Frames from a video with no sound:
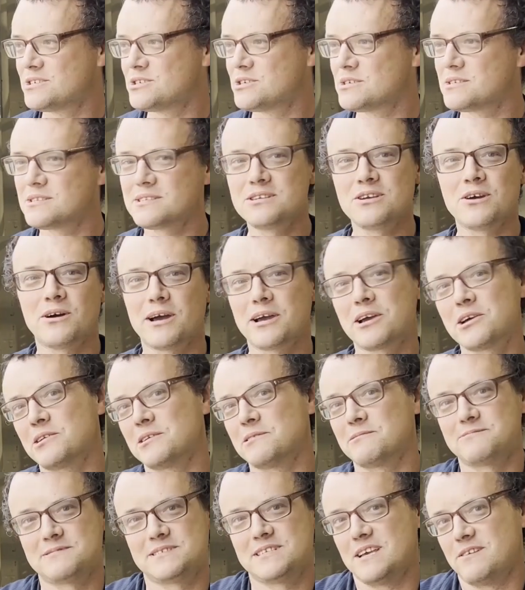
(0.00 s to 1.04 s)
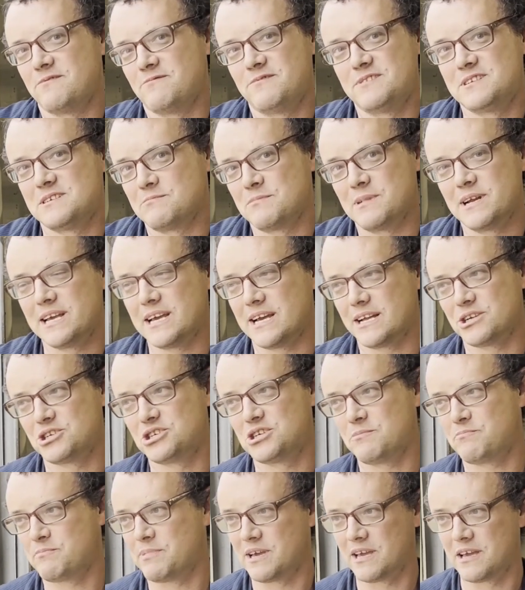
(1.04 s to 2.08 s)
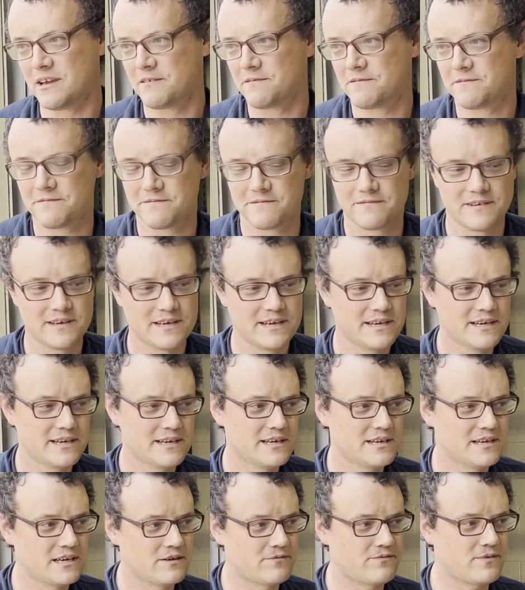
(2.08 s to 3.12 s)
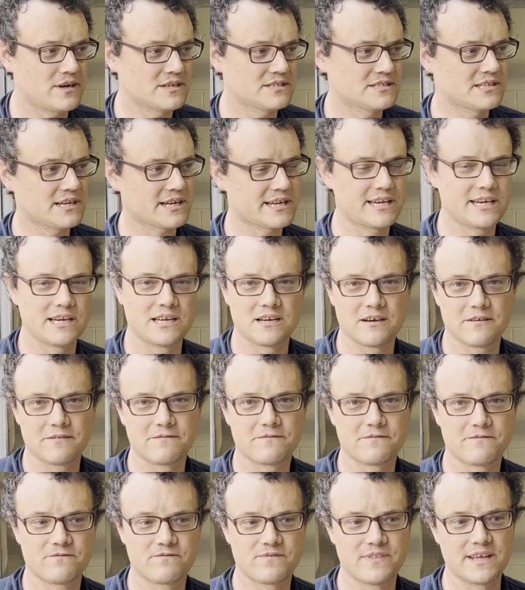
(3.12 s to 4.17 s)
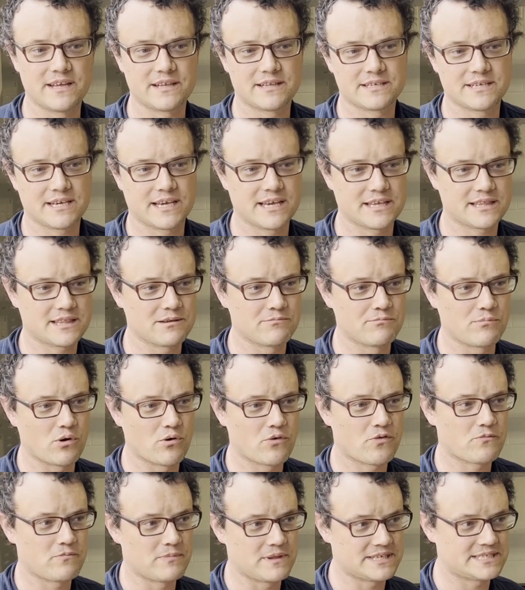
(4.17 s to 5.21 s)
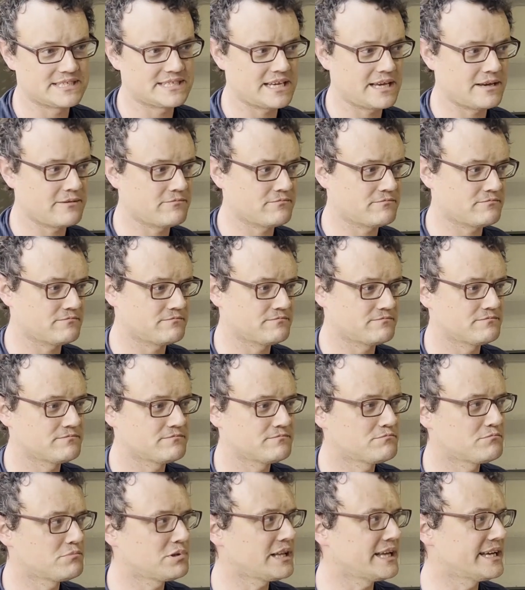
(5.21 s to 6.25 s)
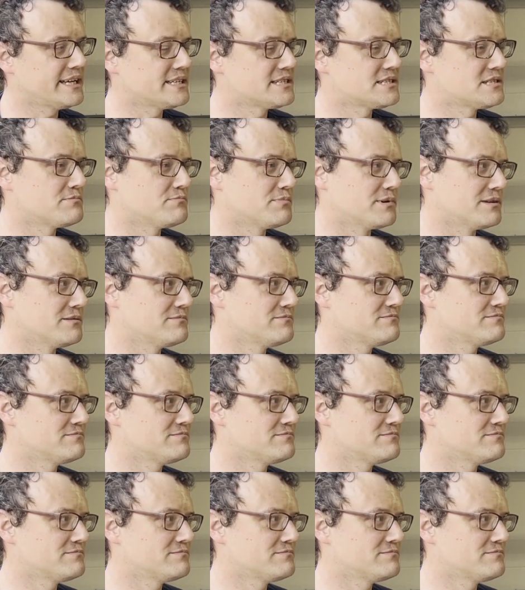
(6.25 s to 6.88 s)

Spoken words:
just, I could have saved some money on shipping if I was lucky enough to get them both in the same place, but...